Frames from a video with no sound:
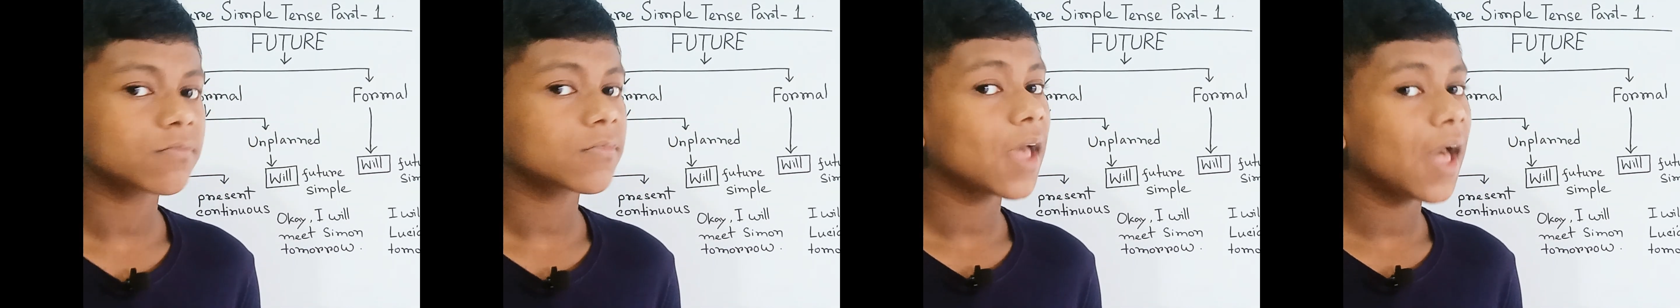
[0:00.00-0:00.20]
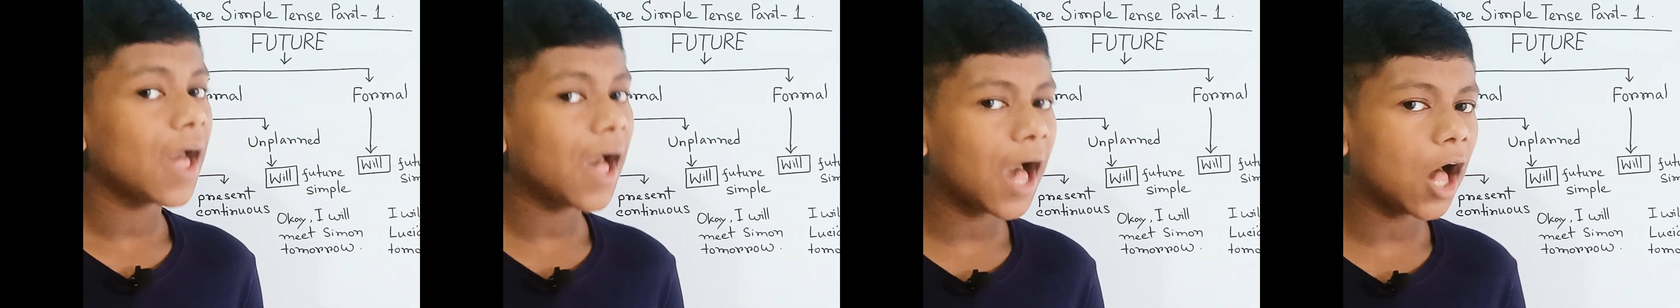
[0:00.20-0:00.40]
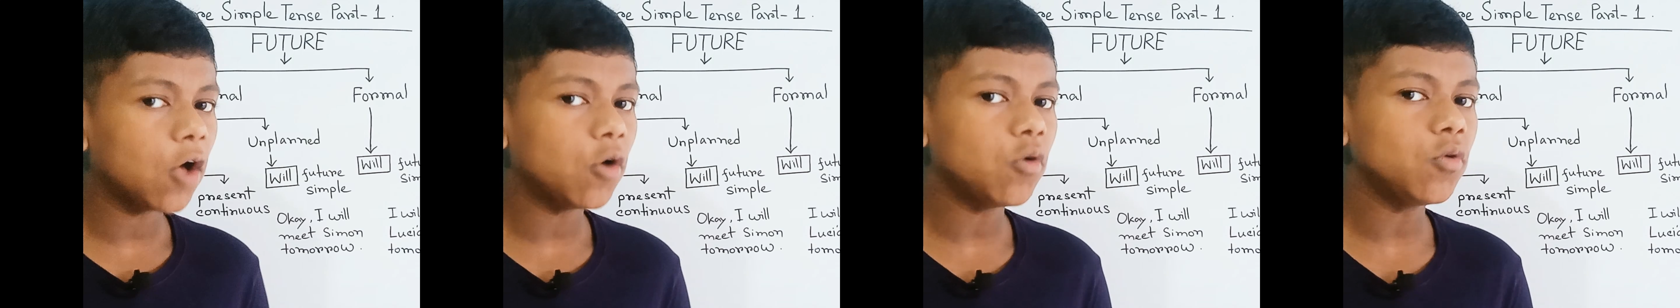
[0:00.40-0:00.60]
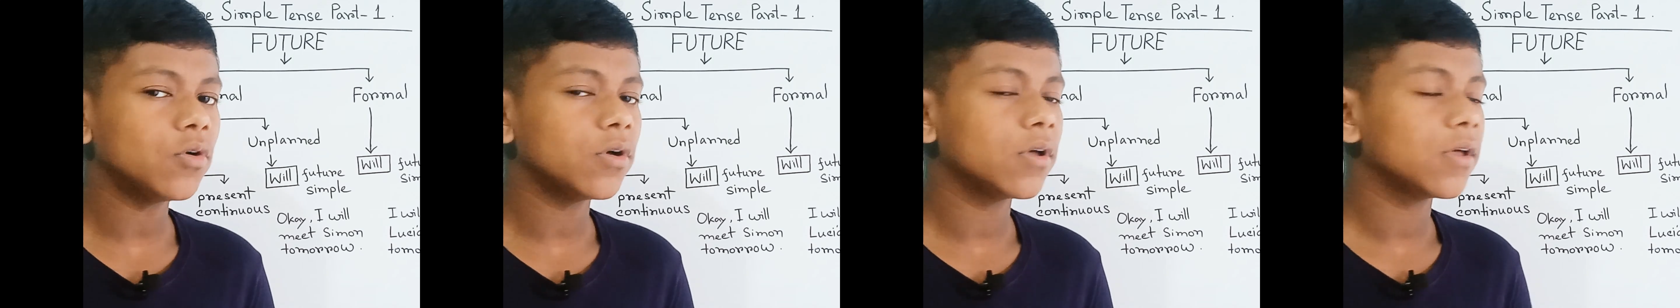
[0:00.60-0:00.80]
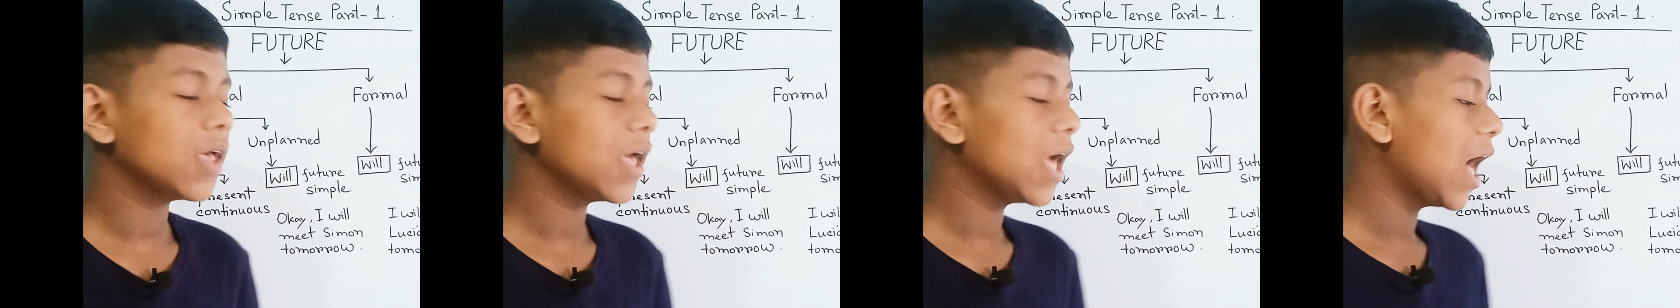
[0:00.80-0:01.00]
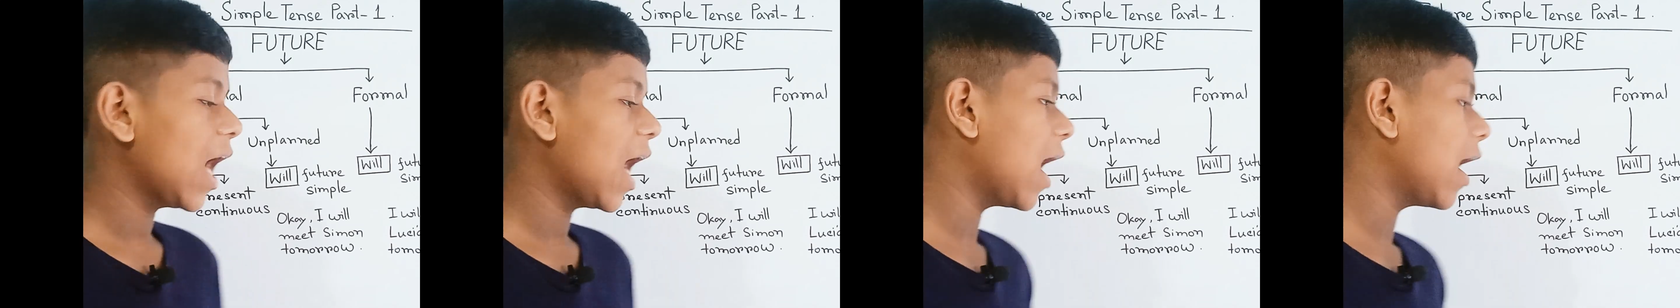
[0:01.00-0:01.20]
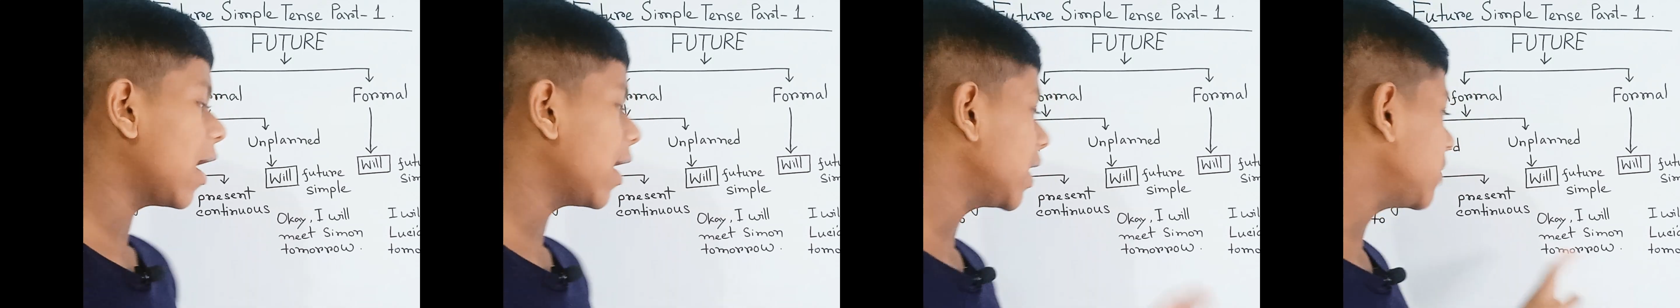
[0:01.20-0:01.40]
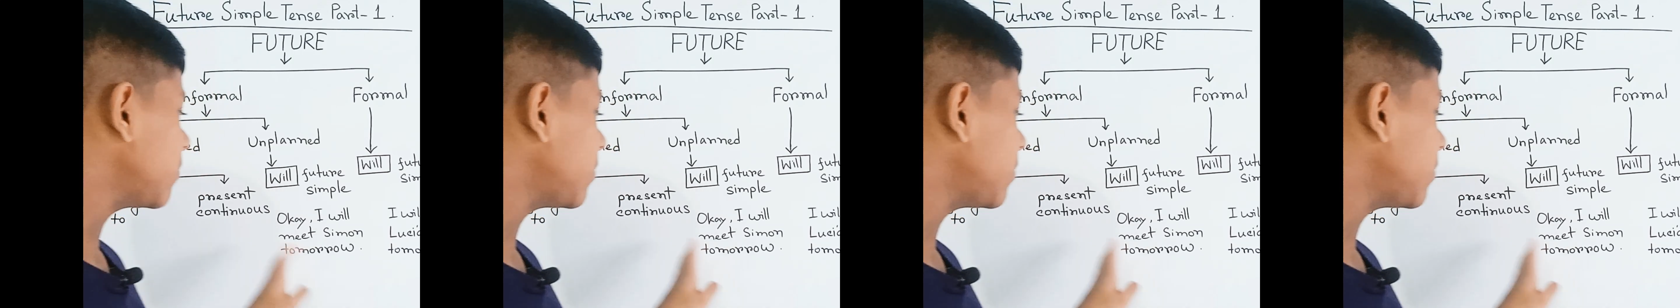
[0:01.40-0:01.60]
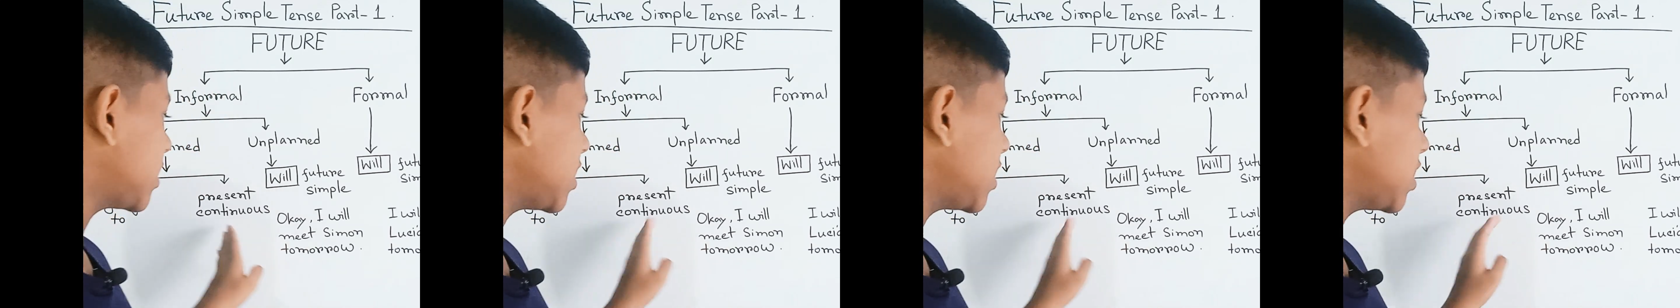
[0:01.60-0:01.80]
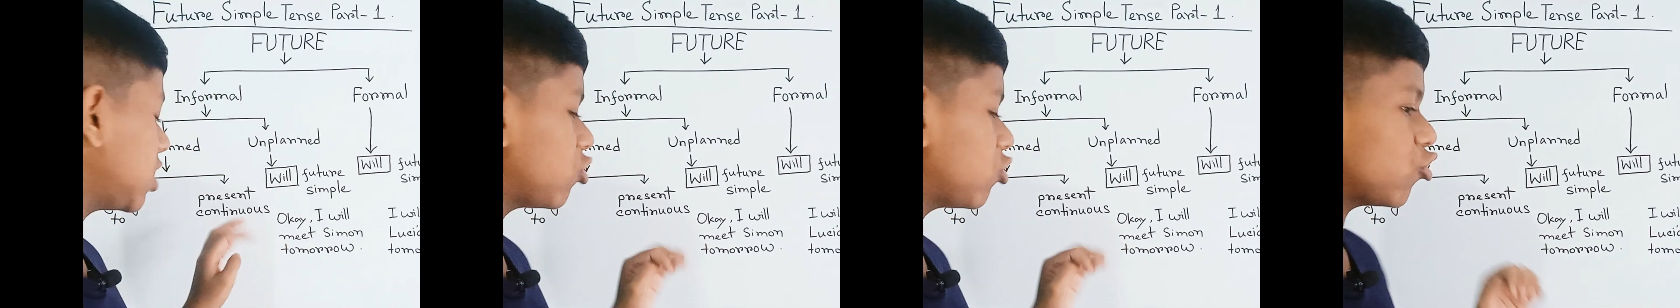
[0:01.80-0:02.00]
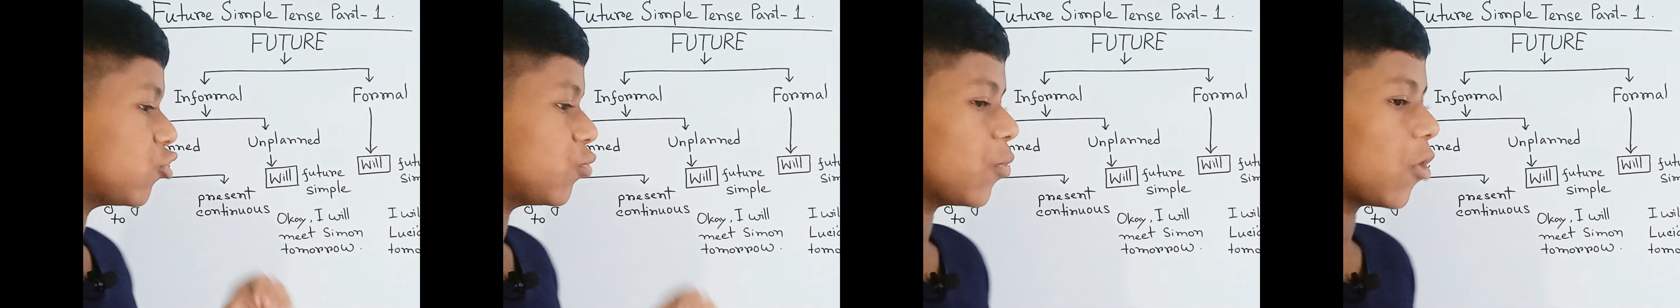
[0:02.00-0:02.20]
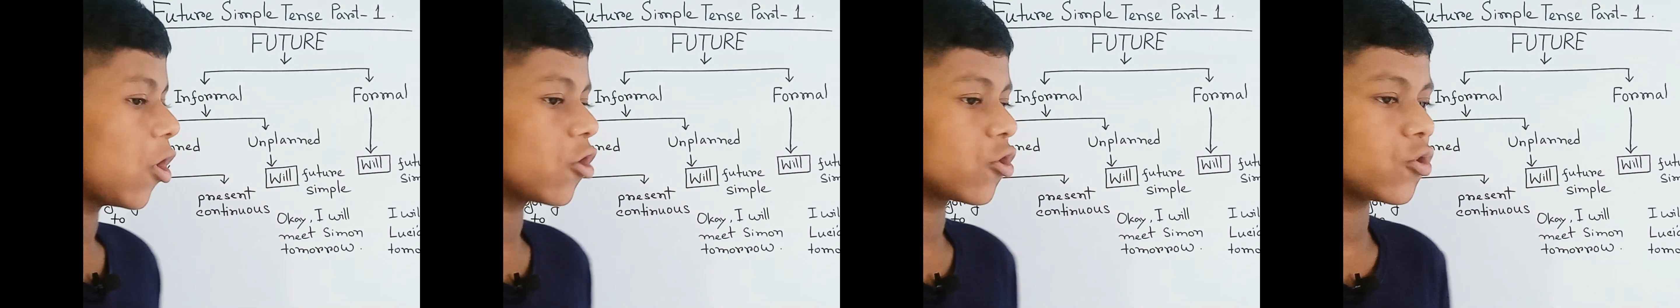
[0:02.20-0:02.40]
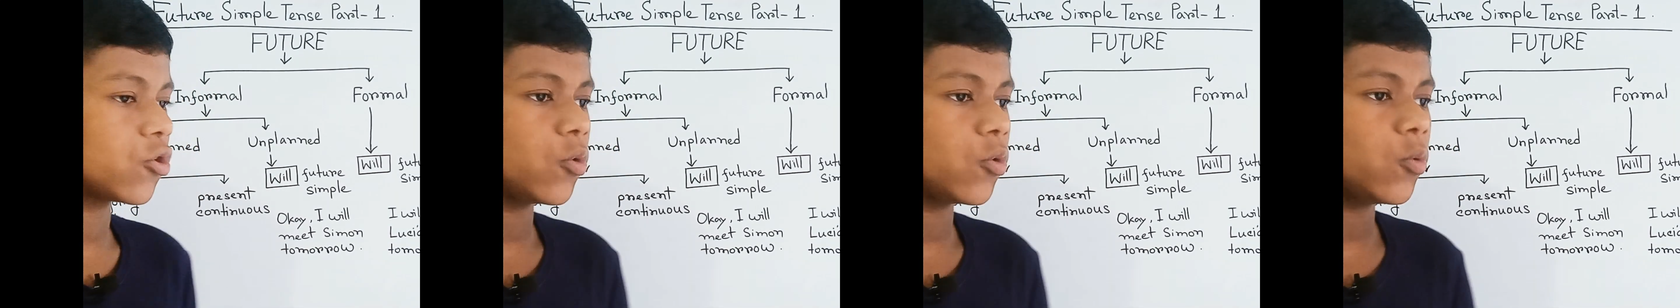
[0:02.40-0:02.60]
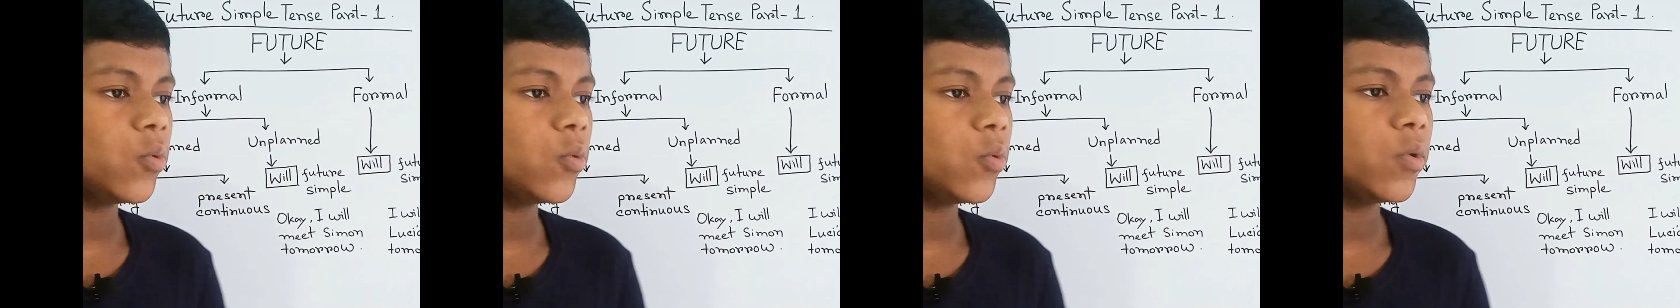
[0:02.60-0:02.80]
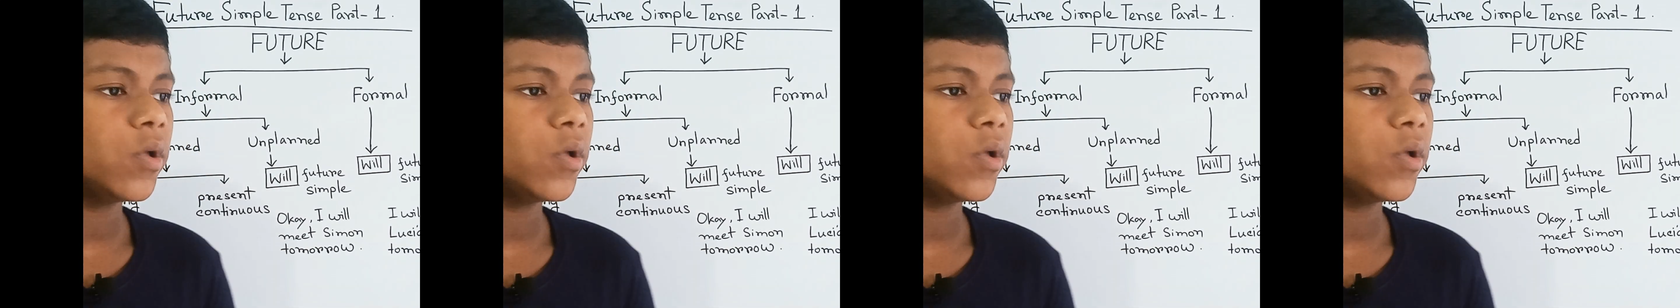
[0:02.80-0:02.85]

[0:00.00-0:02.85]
How? I am meeting you tomorrow.